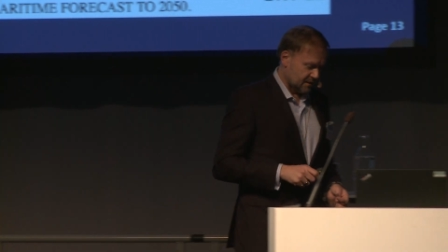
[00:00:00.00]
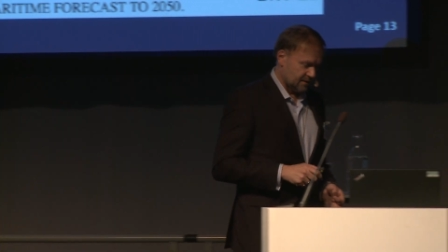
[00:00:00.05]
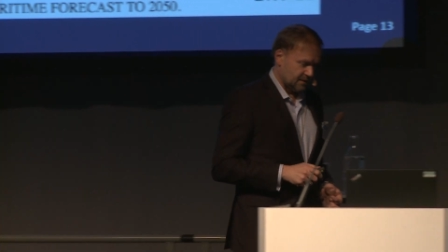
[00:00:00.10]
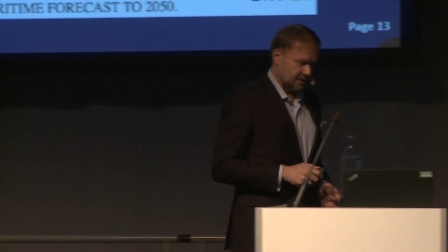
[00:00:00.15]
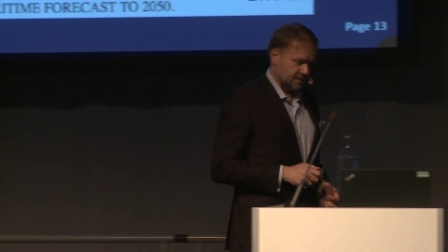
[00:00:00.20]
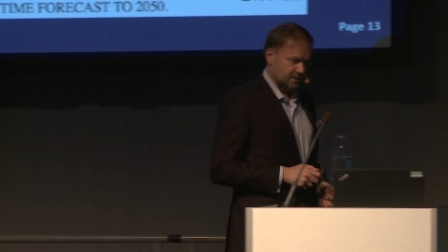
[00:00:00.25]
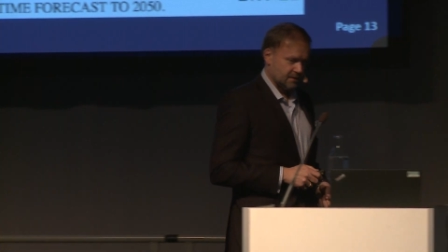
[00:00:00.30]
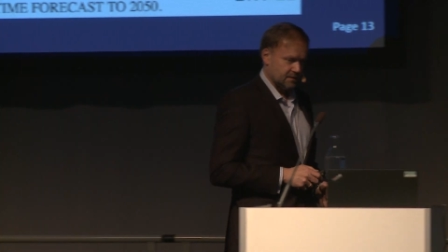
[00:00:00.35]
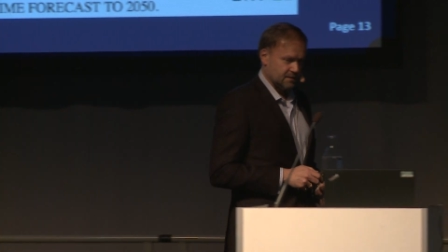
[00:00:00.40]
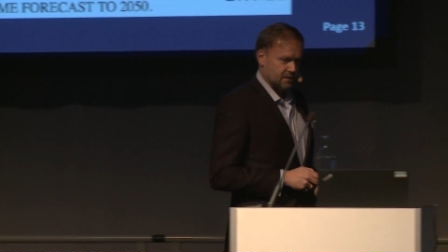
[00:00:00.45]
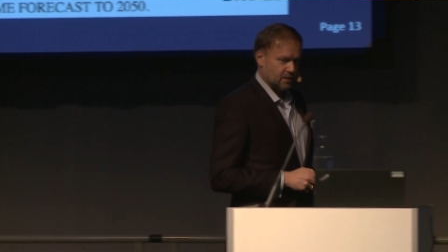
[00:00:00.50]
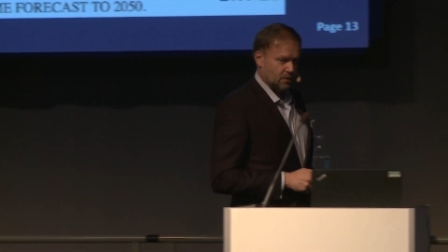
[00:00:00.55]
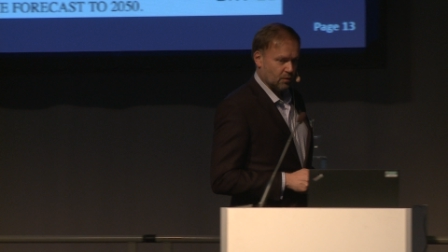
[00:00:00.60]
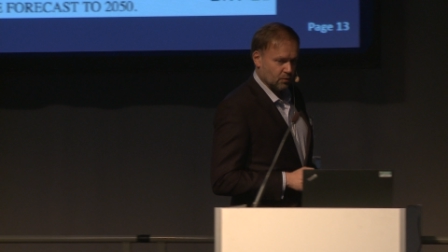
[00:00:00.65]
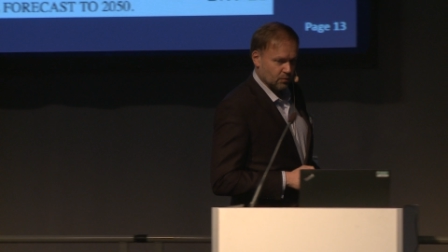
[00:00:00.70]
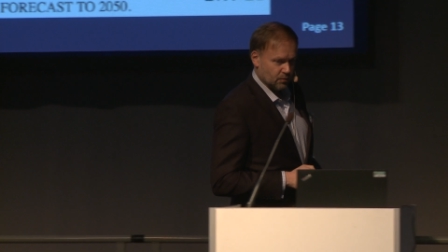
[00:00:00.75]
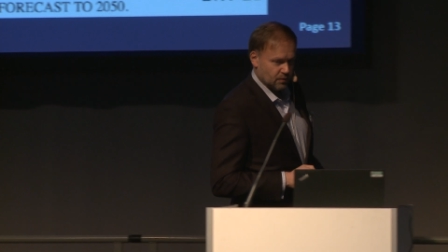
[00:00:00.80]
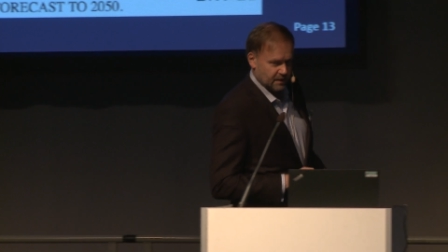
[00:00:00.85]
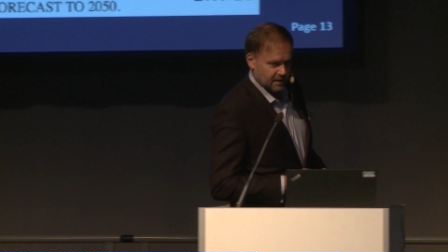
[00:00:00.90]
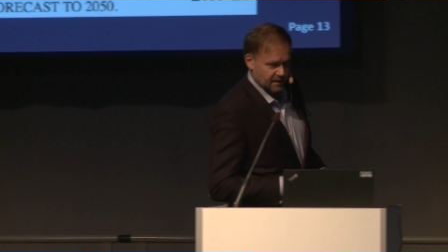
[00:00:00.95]
this is the
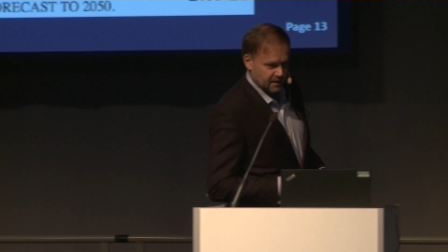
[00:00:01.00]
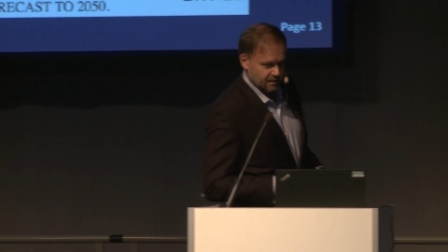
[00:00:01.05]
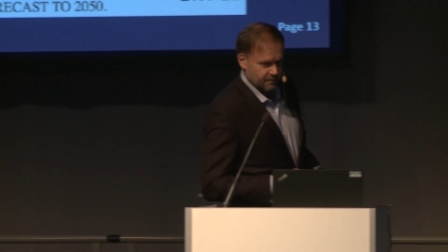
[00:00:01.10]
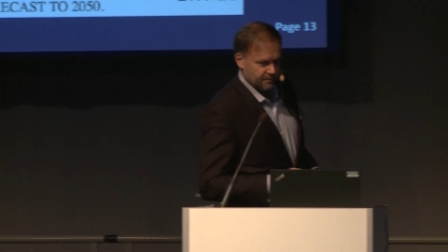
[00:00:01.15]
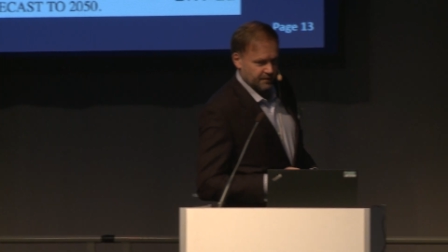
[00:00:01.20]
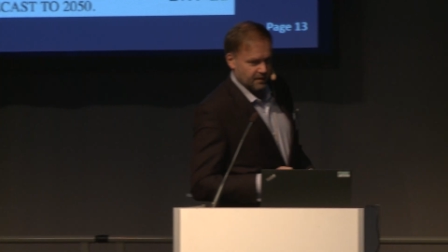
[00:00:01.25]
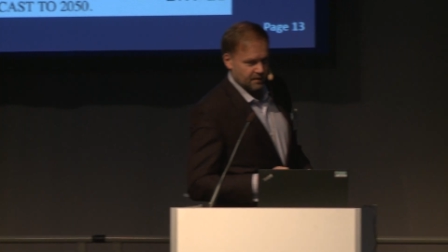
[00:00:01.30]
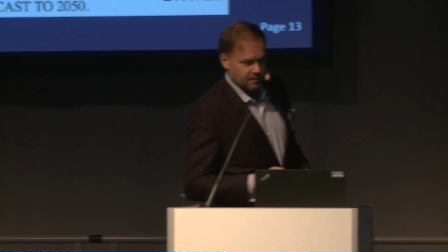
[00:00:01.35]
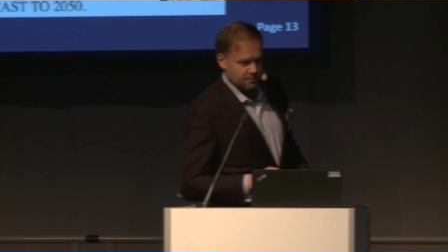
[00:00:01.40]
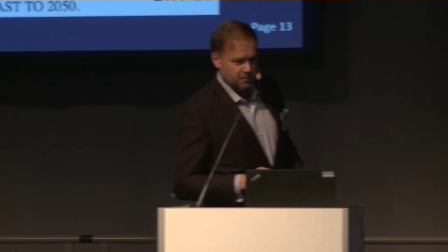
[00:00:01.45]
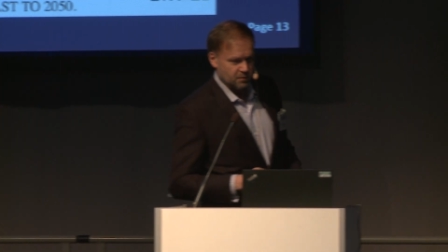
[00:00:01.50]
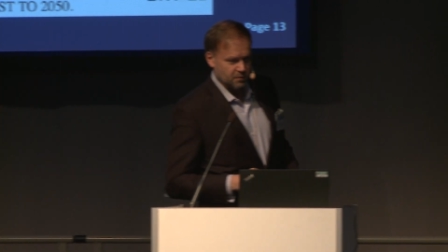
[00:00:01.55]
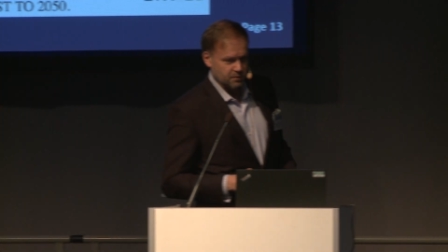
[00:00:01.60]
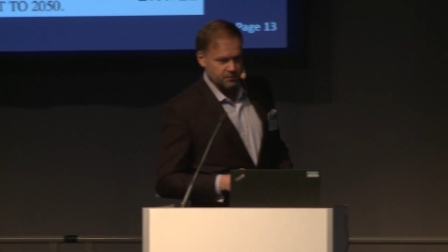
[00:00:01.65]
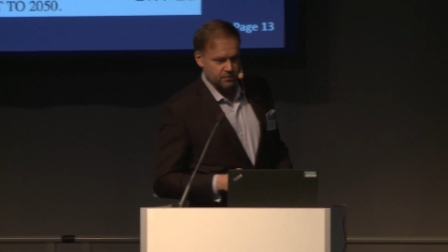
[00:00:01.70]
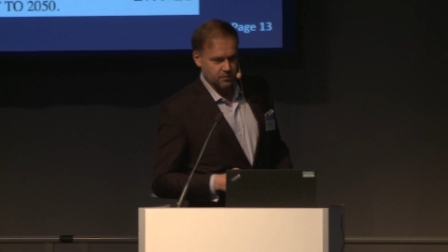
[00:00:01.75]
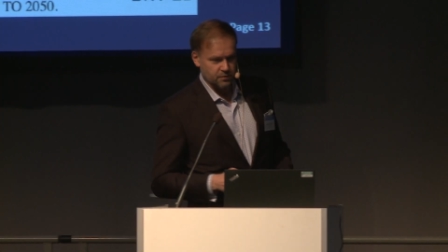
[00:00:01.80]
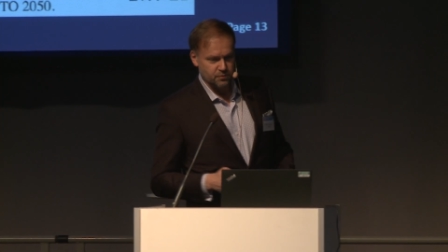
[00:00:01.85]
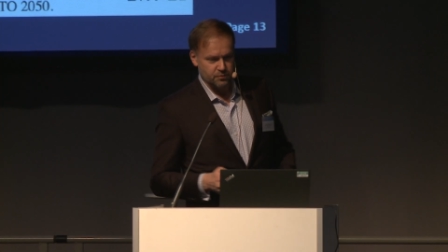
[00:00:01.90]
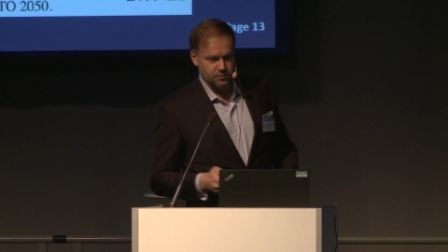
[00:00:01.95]
only available
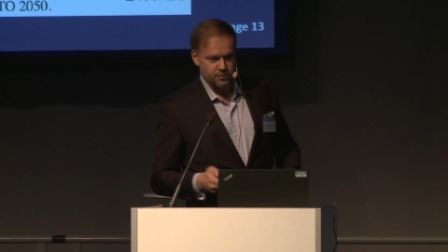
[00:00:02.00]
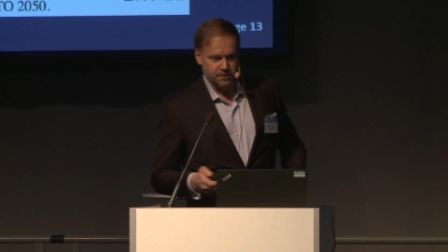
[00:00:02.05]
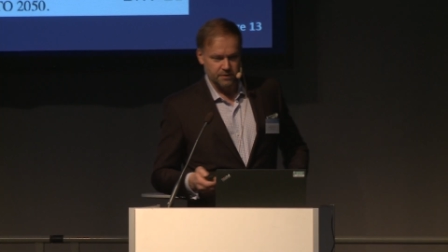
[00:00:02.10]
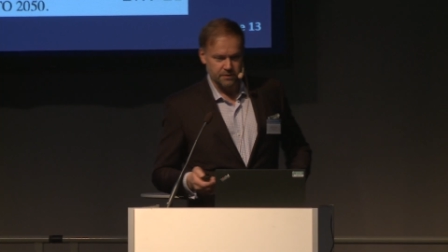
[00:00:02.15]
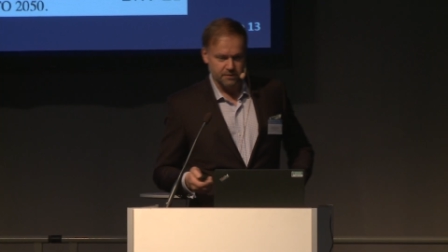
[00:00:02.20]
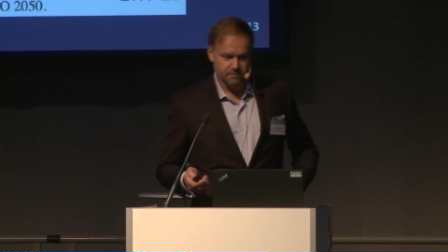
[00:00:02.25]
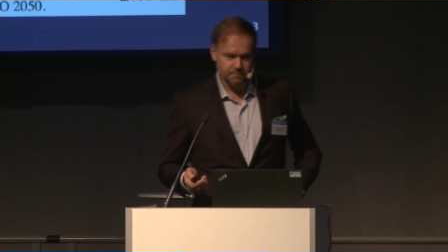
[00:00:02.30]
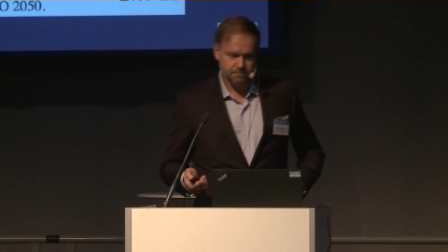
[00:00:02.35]
solution.